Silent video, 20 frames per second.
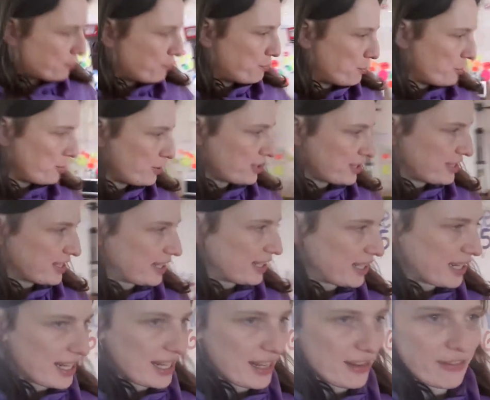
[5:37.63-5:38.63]
Bruce,
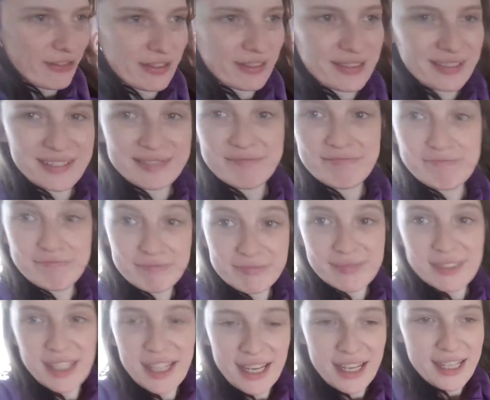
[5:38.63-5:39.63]

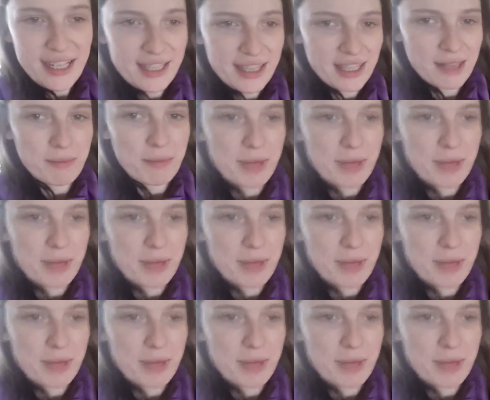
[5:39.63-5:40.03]
and in the